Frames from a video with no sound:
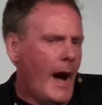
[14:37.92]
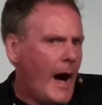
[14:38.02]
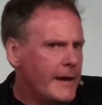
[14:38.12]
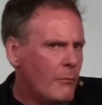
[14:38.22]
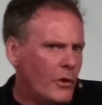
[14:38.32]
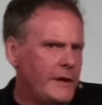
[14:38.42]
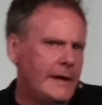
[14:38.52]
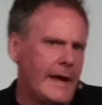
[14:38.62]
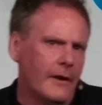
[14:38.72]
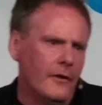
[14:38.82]
And then what do you
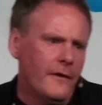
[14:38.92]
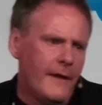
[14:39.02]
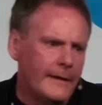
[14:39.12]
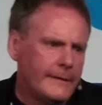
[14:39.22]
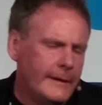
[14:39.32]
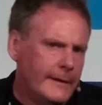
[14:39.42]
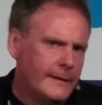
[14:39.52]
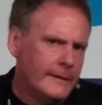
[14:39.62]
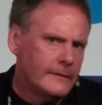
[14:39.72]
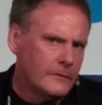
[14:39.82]
get out of that?
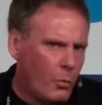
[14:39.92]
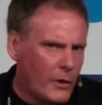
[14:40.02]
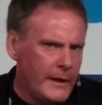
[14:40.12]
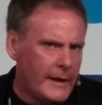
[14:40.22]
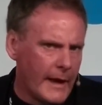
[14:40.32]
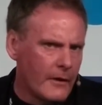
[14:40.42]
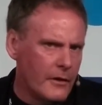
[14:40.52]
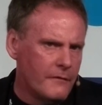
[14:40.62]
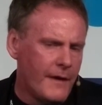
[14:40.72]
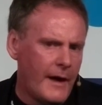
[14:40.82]
So what do you get
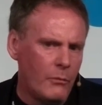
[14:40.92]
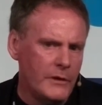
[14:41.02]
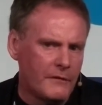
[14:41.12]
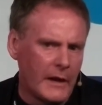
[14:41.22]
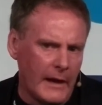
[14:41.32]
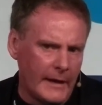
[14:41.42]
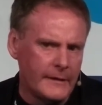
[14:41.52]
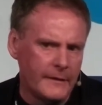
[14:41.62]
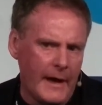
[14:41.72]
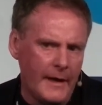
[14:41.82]
out of that when you've
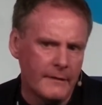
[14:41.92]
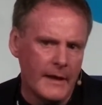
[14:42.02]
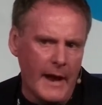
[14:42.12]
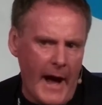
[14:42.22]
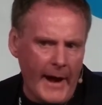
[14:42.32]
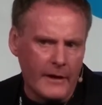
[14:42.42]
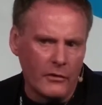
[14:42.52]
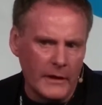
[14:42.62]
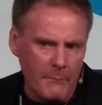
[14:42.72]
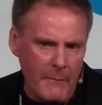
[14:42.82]
collected that and
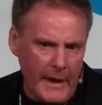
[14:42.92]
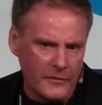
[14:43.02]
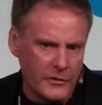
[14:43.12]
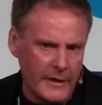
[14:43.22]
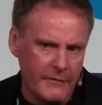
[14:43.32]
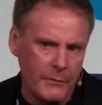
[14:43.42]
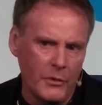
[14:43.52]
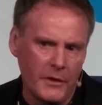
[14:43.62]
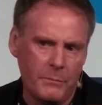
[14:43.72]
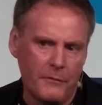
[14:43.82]
accurately measured
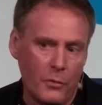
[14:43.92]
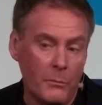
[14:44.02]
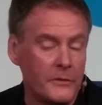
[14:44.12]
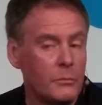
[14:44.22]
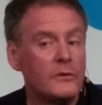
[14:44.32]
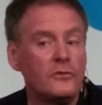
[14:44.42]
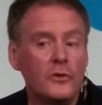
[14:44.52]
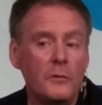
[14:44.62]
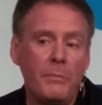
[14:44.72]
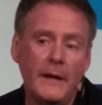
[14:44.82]
everybody's performance, which
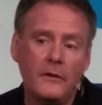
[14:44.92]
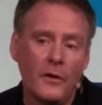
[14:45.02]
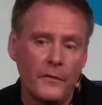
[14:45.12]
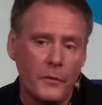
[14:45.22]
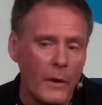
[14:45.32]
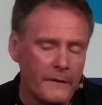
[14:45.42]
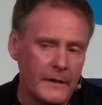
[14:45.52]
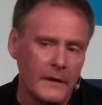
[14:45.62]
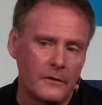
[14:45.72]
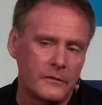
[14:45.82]
should have been done 20
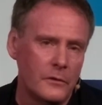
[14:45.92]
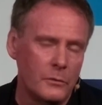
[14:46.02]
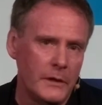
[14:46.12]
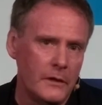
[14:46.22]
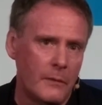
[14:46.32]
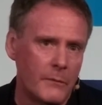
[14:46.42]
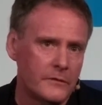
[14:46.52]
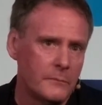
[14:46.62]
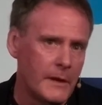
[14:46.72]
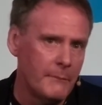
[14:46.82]
years ago in
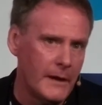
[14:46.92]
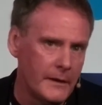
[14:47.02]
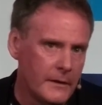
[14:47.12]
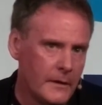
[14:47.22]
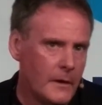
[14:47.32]
e-commerce, in my mind?